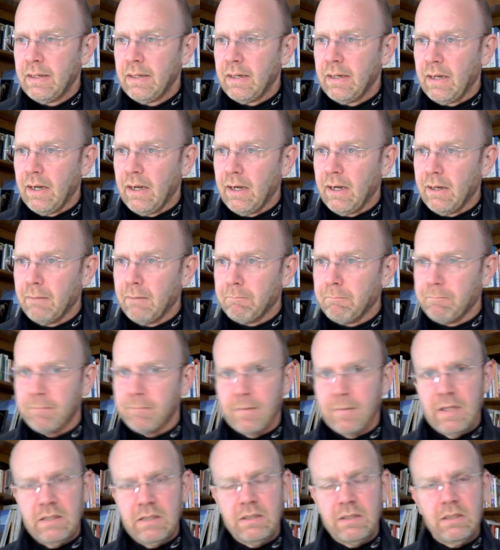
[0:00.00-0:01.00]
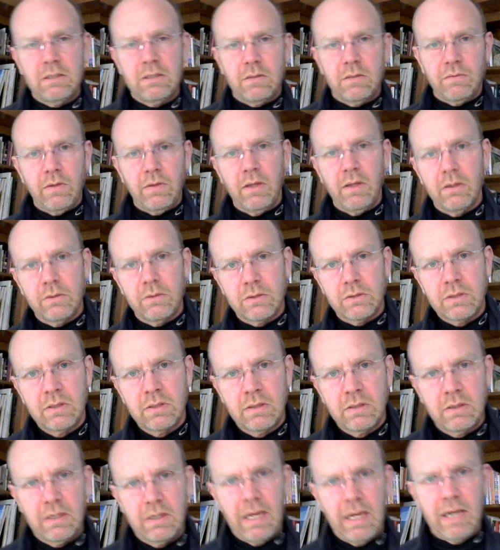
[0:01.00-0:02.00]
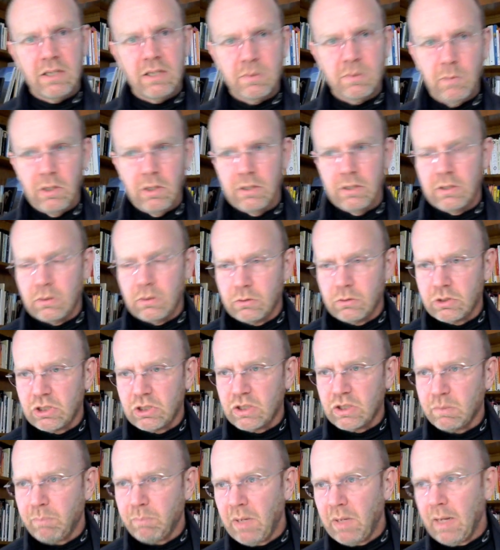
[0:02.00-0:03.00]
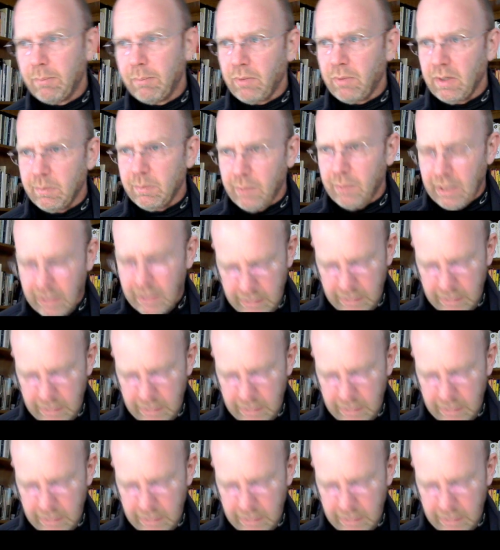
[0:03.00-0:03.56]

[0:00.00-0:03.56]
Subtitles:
It's easy for those gas molecules to just pop right back